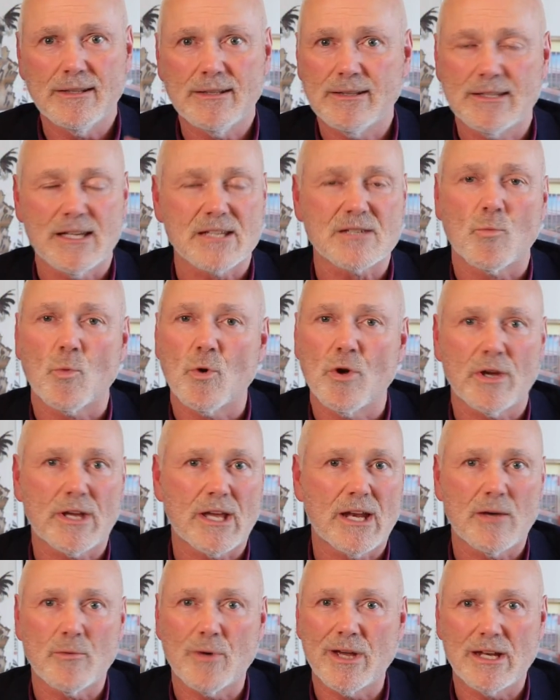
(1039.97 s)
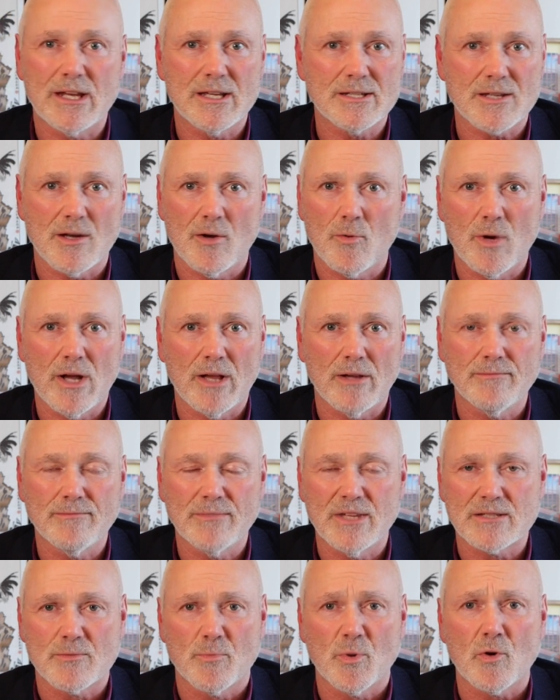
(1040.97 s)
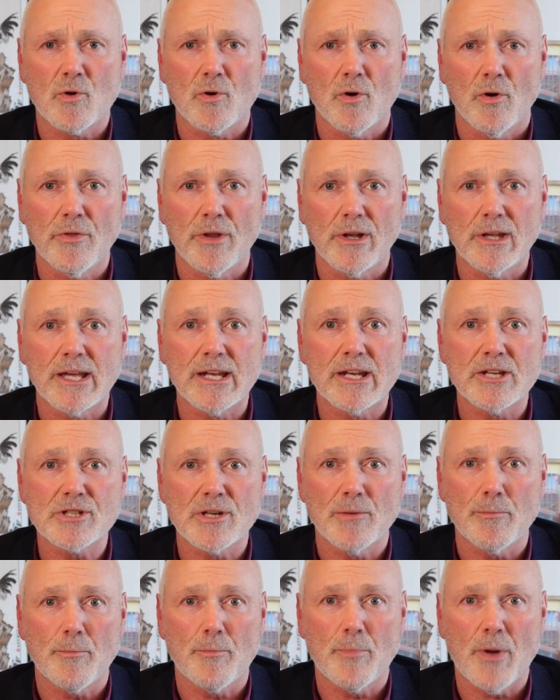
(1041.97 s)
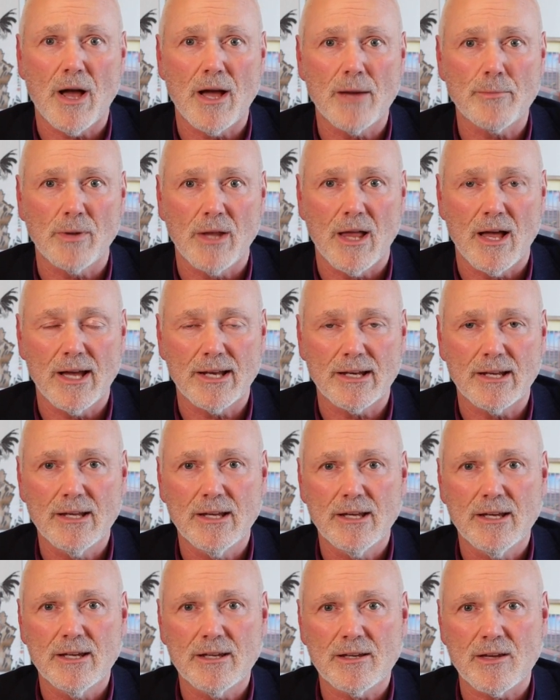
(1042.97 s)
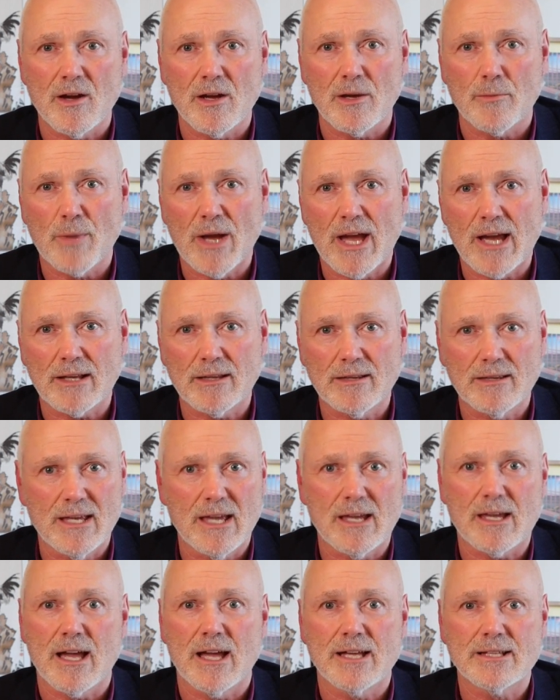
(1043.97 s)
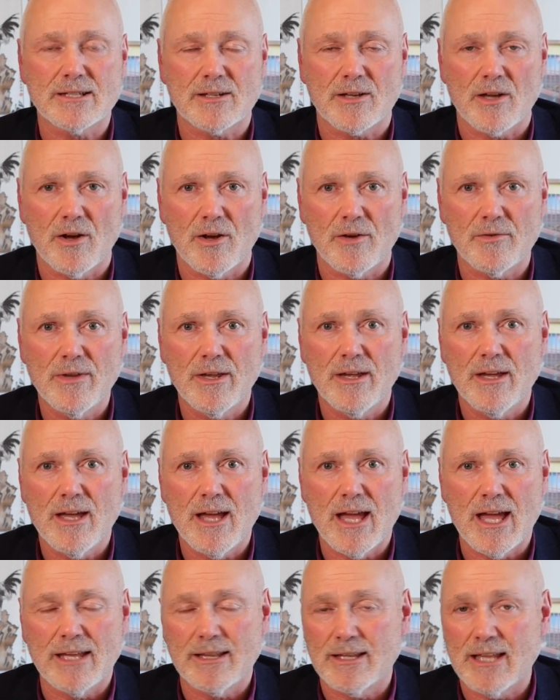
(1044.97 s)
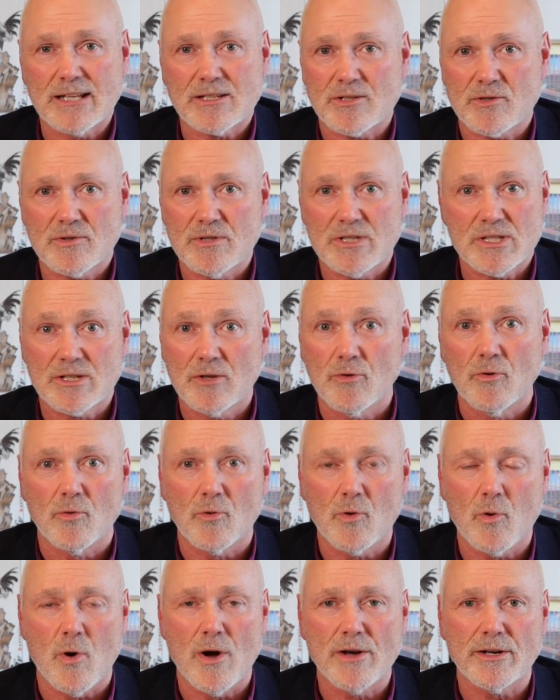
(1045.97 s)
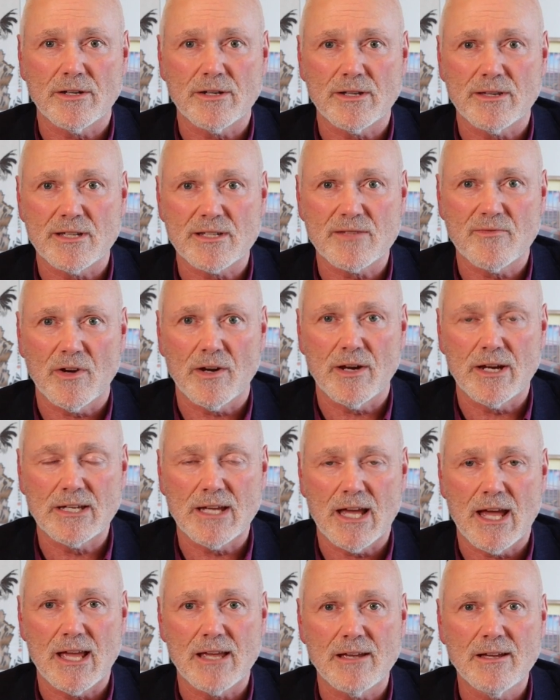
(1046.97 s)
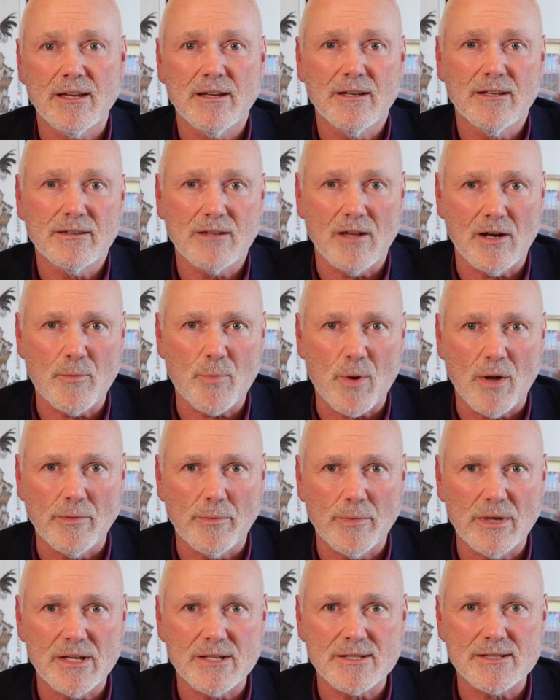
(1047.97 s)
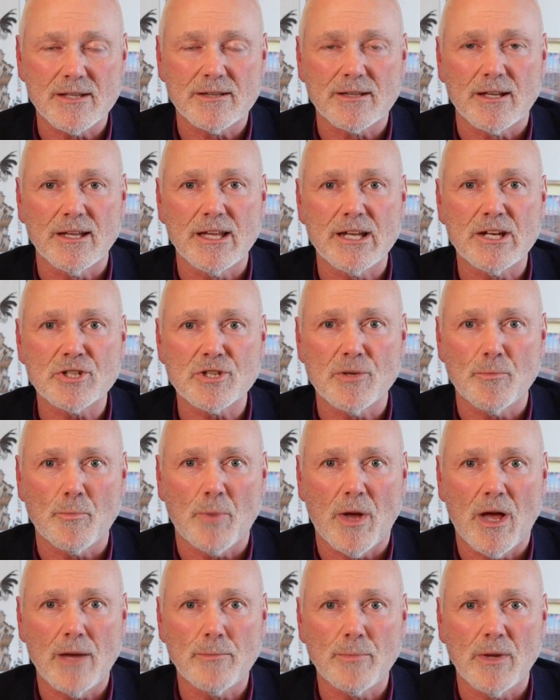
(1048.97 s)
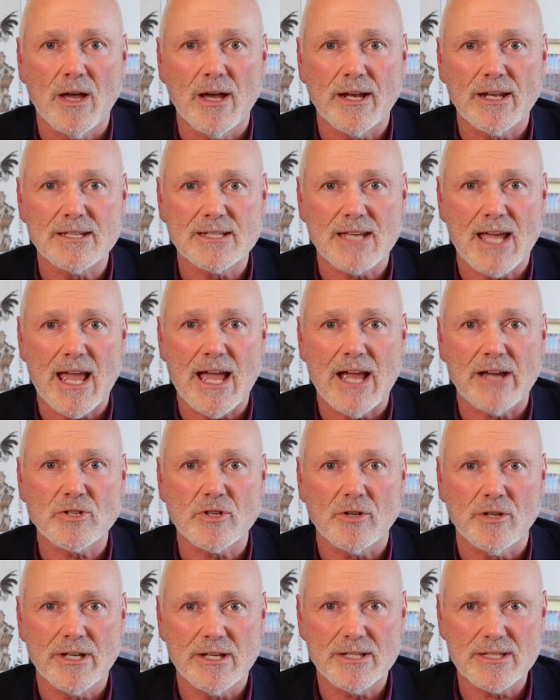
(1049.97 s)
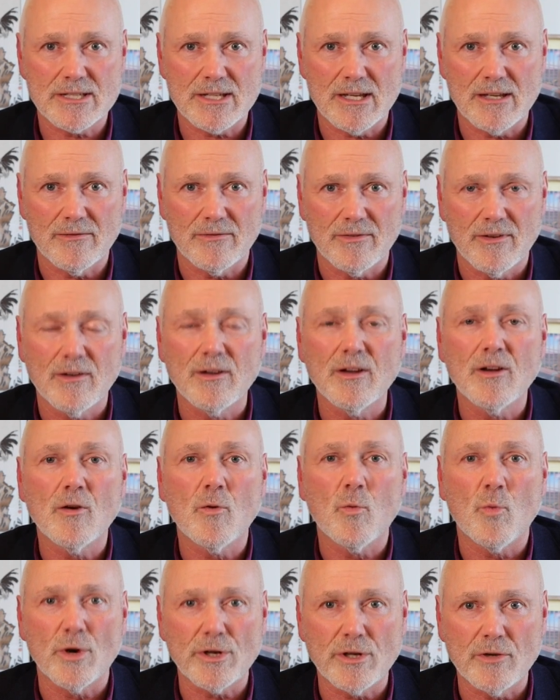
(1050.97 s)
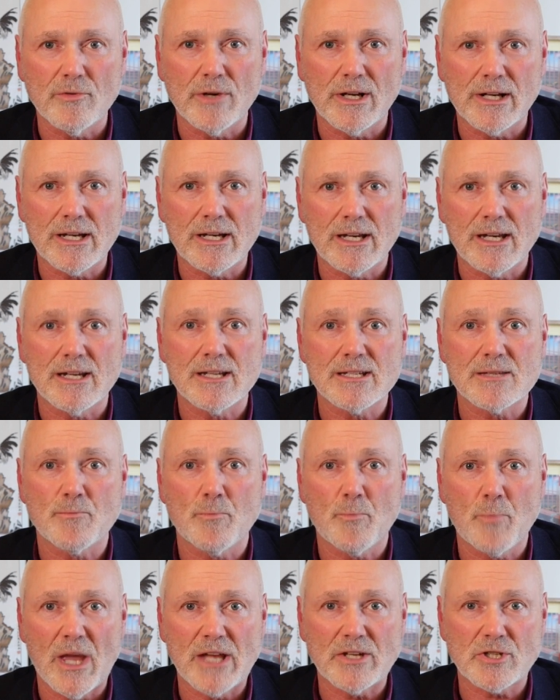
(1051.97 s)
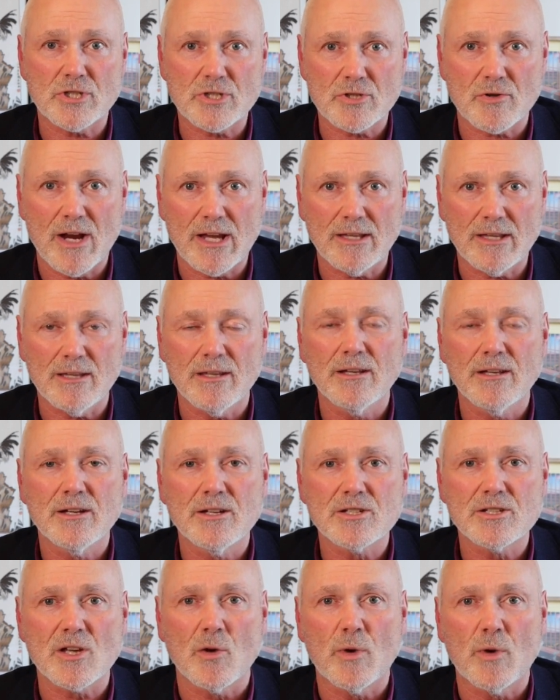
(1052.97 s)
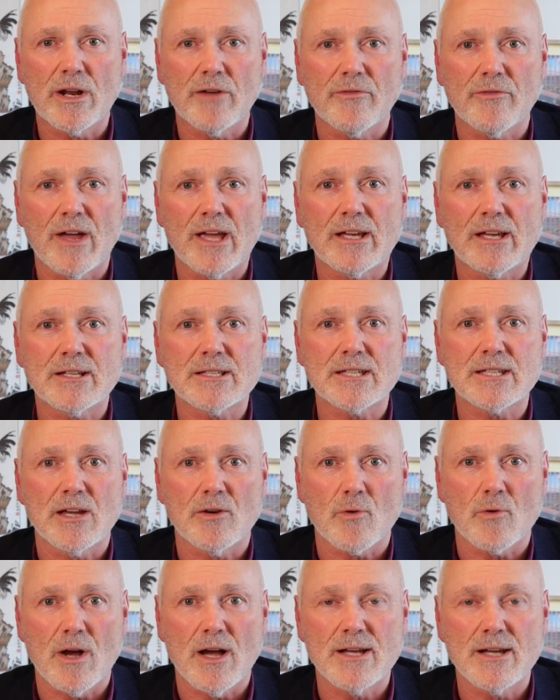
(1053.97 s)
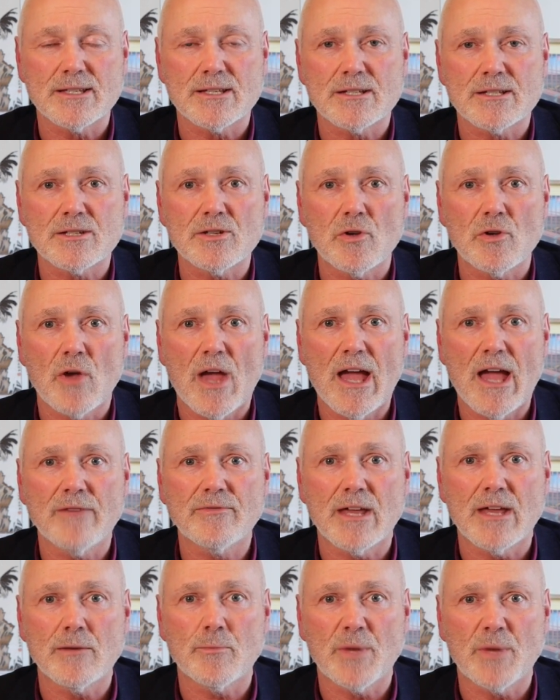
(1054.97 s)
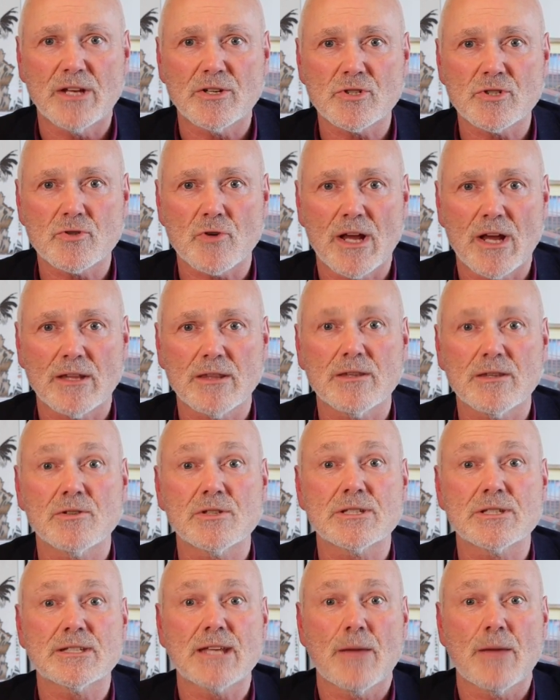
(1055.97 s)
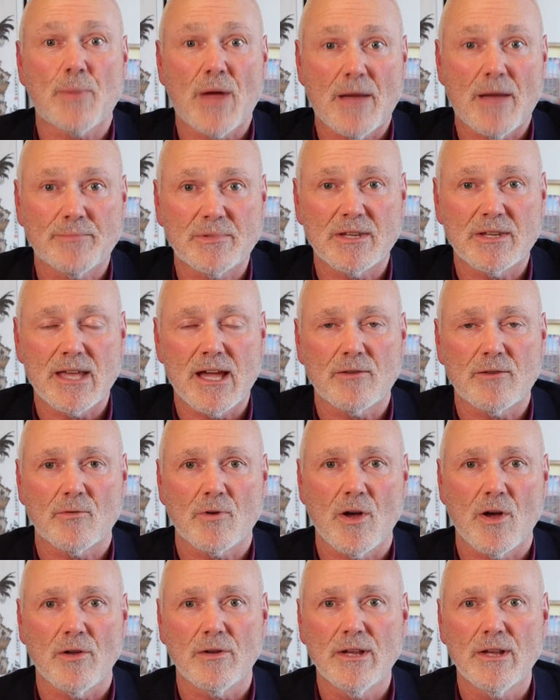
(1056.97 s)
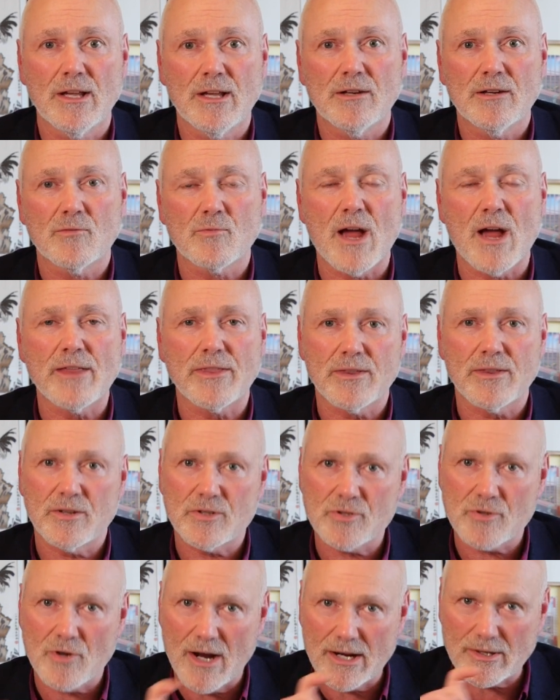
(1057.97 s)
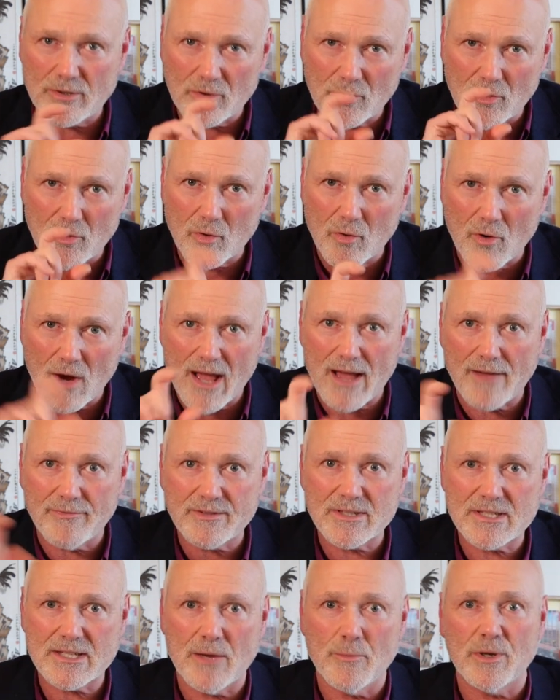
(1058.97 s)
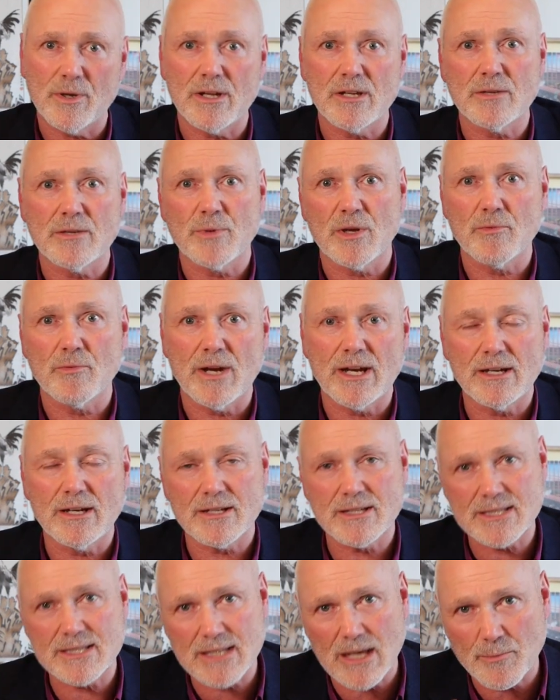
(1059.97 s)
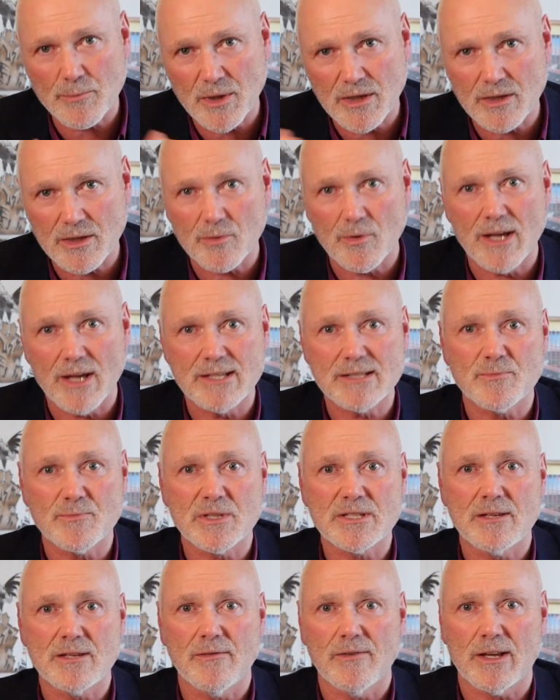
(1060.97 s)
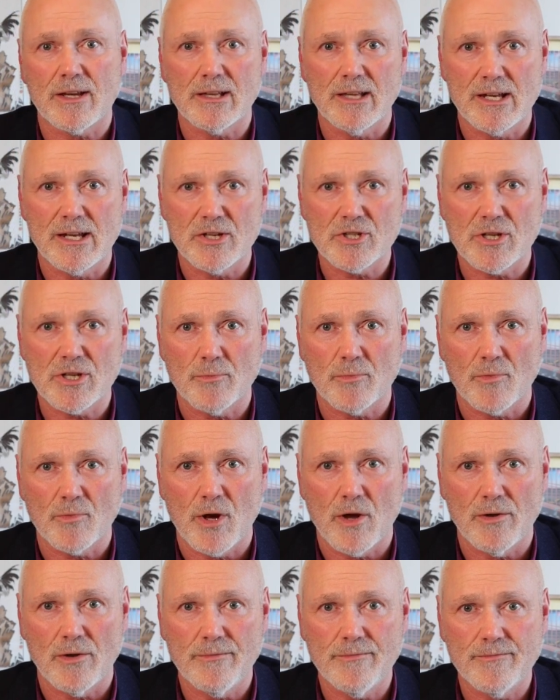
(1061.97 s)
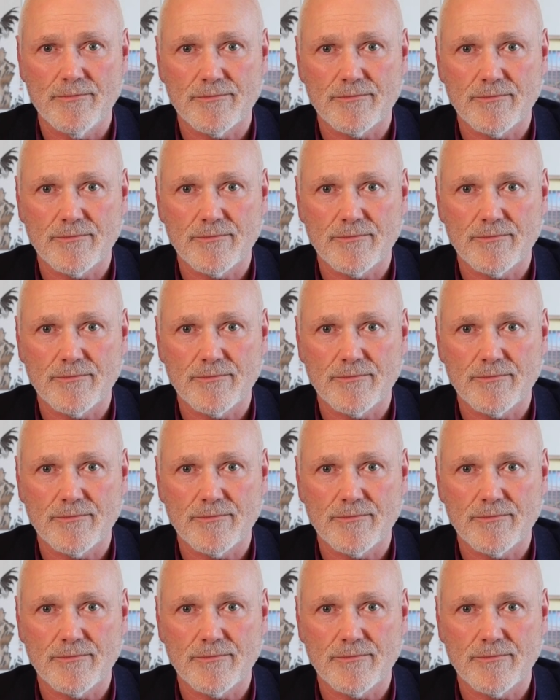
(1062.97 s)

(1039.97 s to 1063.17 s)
doesn't work anywhere near so well. There's a book called The Leadership Pipeline going back decades ago, and that's still quoted to this very day. The only problem is that the leadership pipeline is actually a sieve. What you really need is bench strength, so when a vacancy arises, you have that bench strength to step up to that role, rather than trying to craft somebody to be ready to step into a specific leadership role.